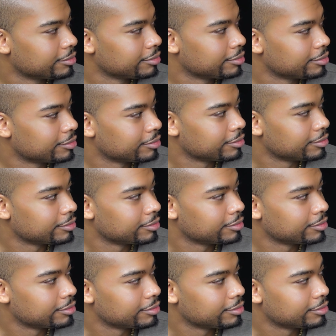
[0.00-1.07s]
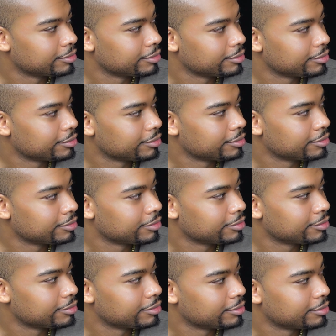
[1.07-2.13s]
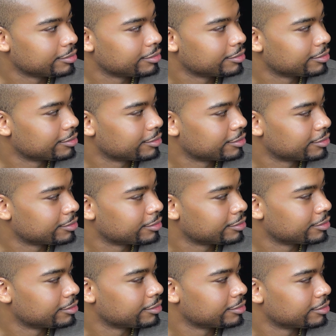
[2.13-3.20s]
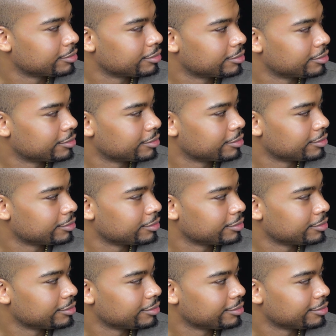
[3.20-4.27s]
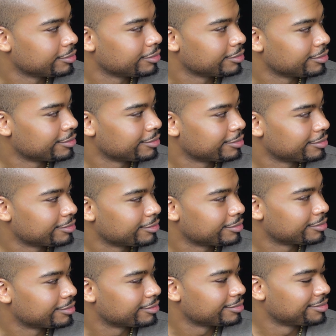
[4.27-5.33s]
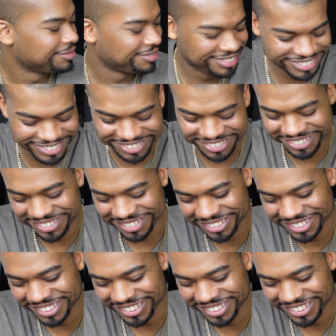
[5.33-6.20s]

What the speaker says: (not speaking)